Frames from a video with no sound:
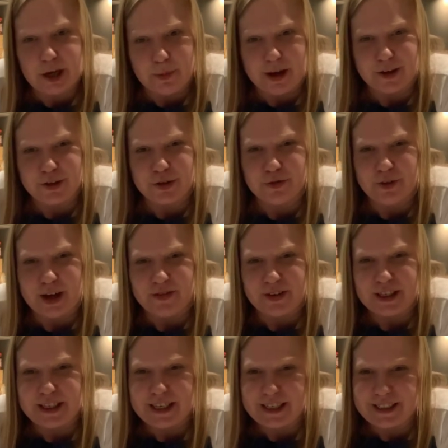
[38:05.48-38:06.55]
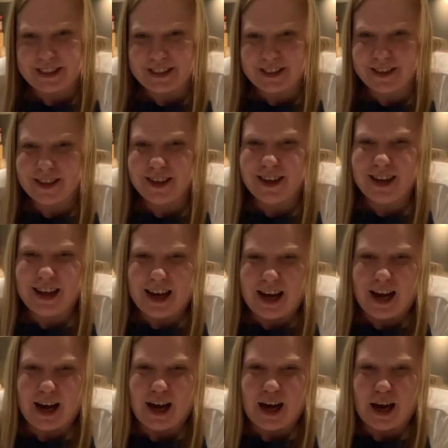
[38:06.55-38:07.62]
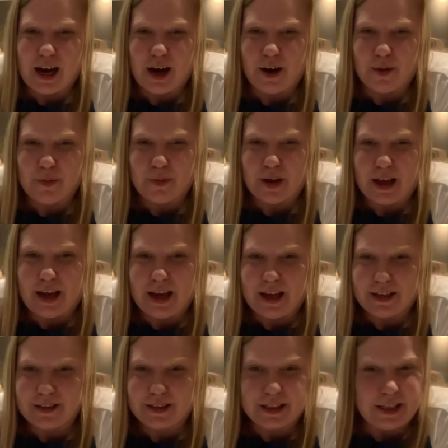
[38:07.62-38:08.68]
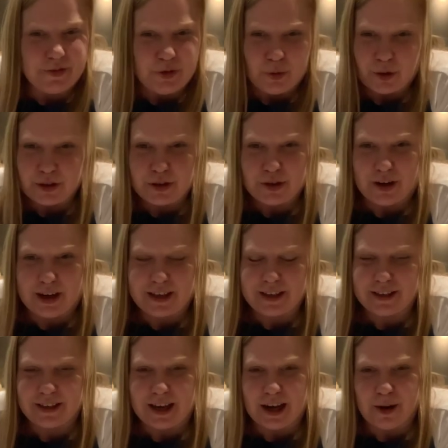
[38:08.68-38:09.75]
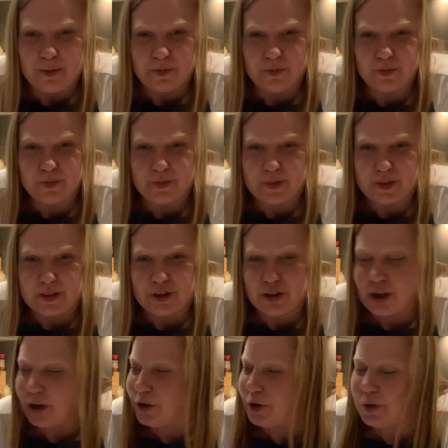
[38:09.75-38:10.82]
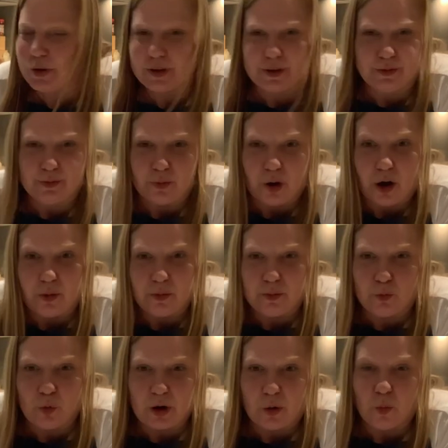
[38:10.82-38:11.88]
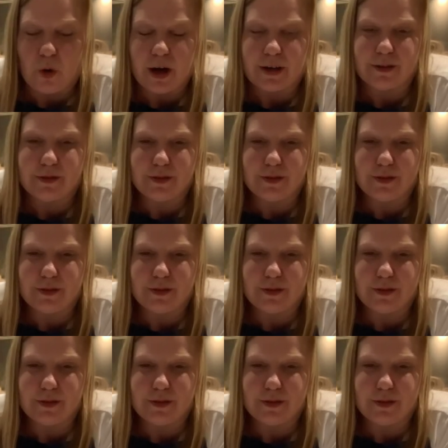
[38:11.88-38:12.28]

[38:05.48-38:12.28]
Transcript: Bao is your favourite, yes. And if you want to, I can show you one-on-one.